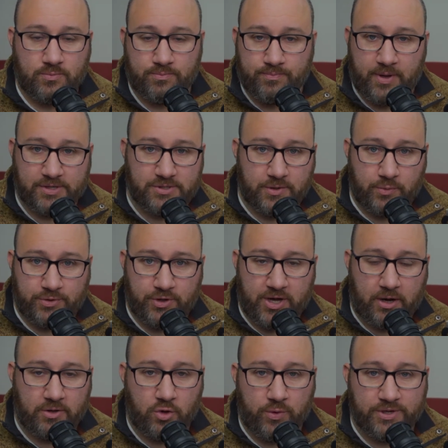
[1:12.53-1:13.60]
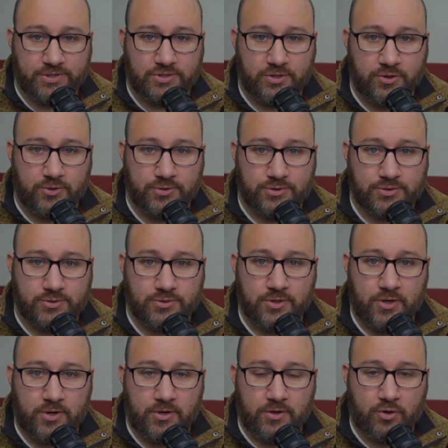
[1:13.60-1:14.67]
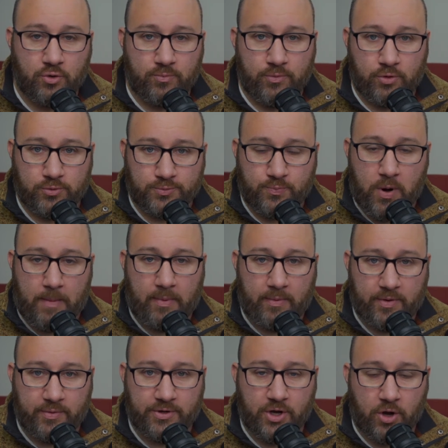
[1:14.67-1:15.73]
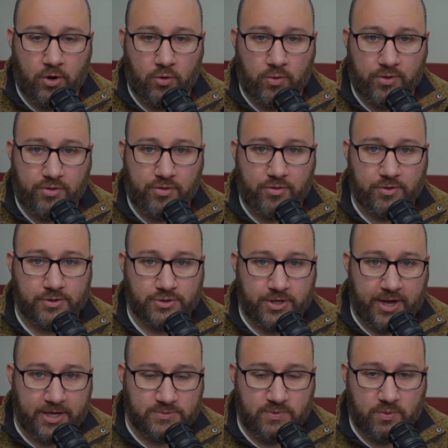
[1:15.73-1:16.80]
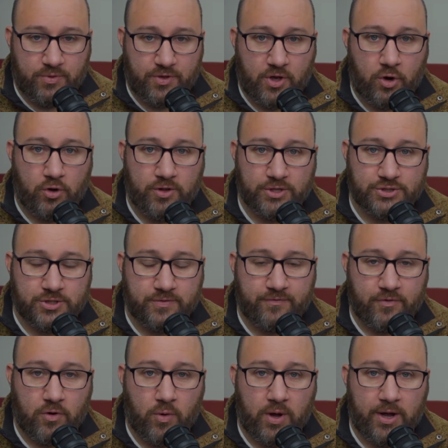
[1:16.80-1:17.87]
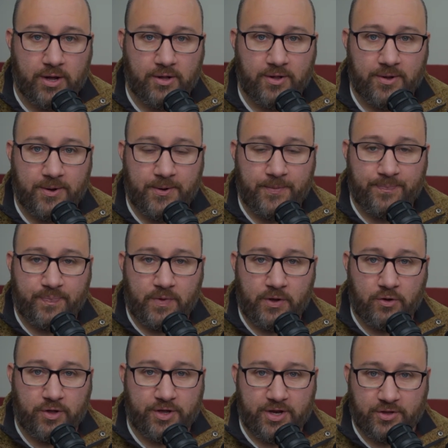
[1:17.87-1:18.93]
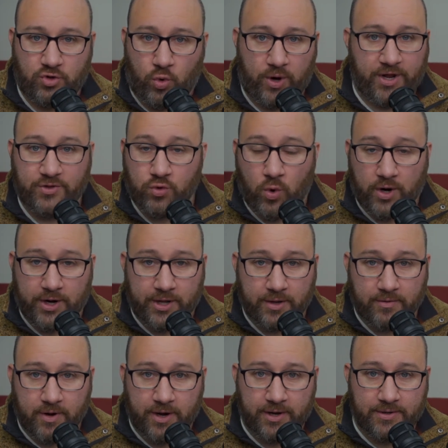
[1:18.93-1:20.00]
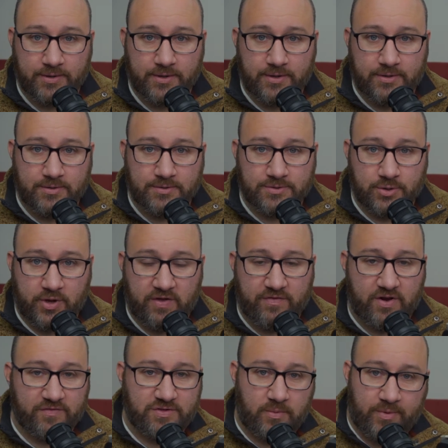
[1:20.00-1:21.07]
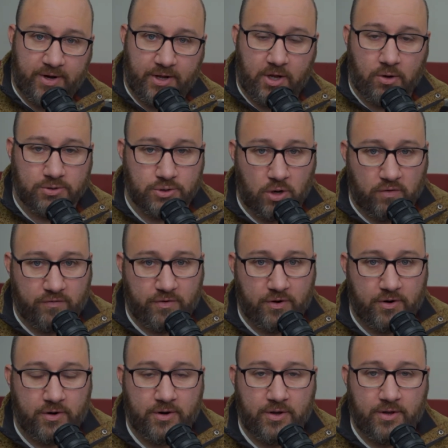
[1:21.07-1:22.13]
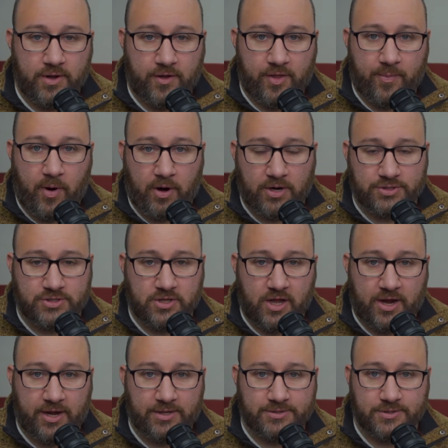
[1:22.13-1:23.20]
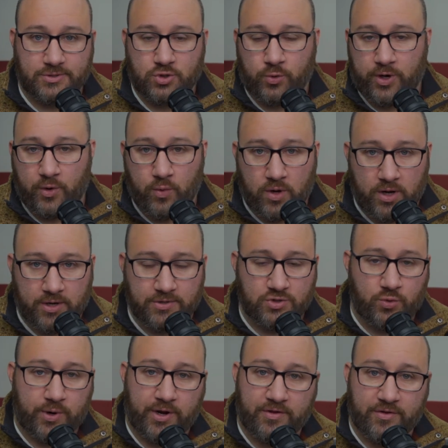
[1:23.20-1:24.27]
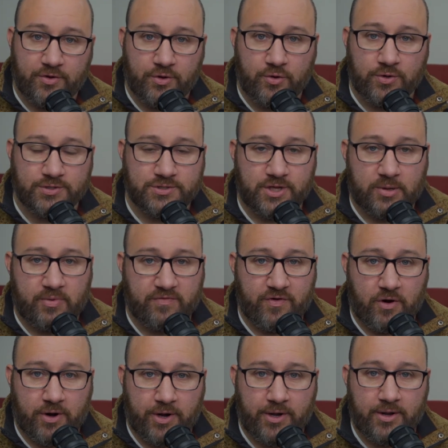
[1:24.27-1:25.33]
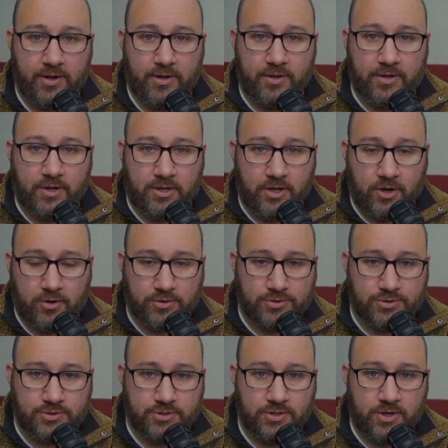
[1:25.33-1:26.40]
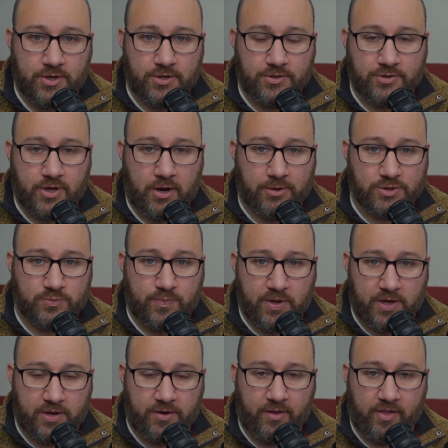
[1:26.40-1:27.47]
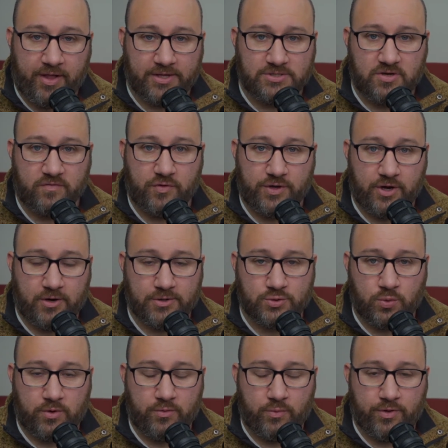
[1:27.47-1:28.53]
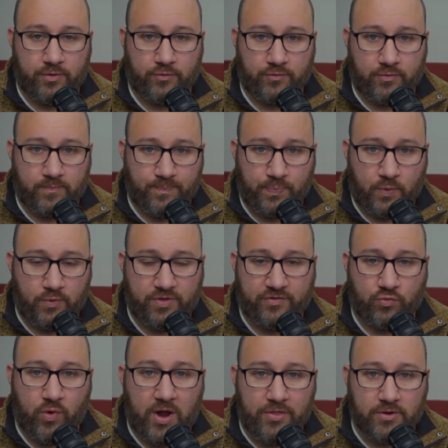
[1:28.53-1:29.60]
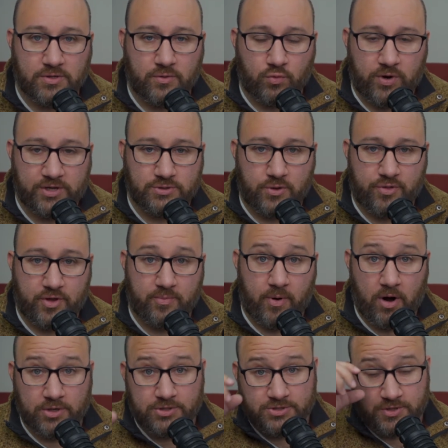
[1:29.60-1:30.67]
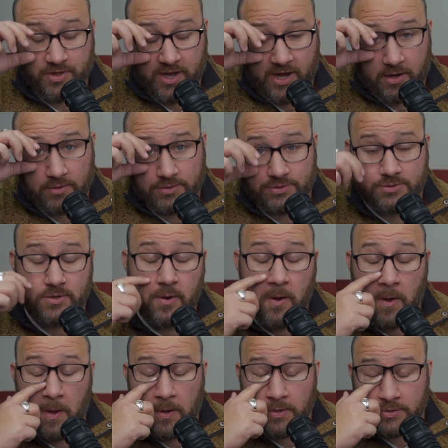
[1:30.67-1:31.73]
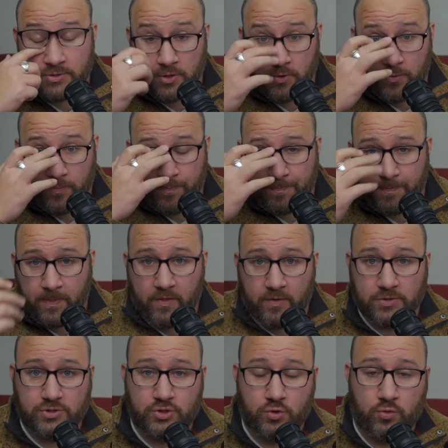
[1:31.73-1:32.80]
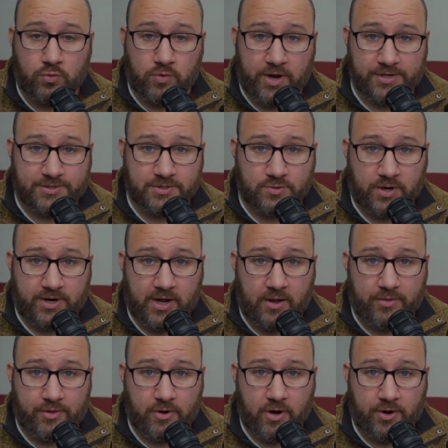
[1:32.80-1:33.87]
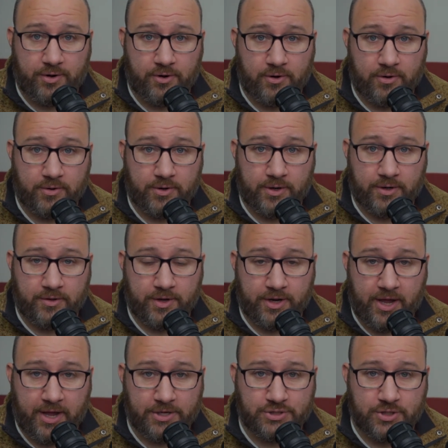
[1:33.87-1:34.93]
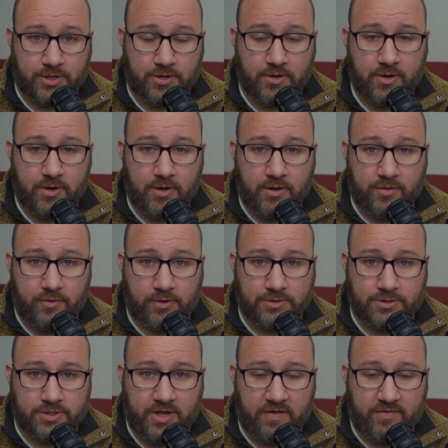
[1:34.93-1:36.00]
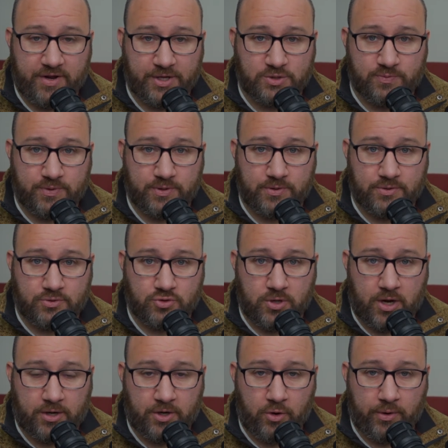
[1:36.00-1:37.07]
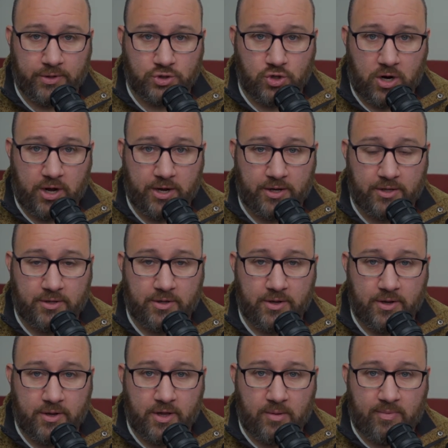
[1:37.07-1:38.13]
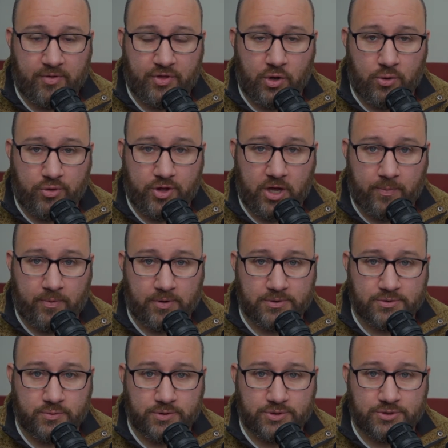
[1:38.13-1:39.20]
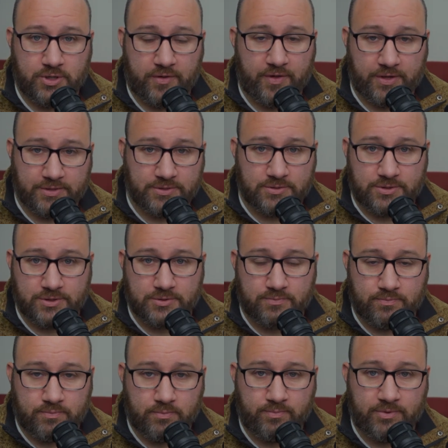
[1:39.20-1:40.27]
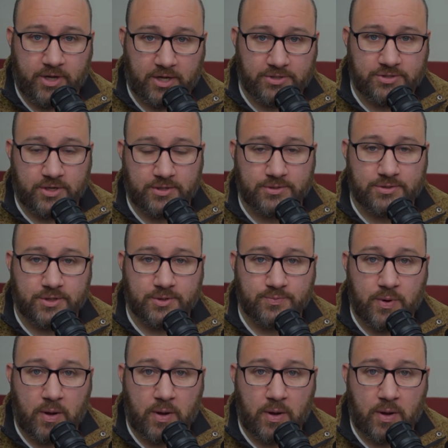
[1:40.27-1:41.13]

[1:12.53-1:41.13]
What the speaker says: basically, when you count Louise Stutz, who probably would go with, she has been with the coalition for a while, you're looking at 2020, right? So even if somebody goes over on the partisan lines, it's 21, 22, it's going to be very close to how it's been the last several years with these razor thin margins in the House. So there's two races right now that are under litigation. There's the David Eastman ongoing trial about the Oath Keepers, which I think is just nonsense, and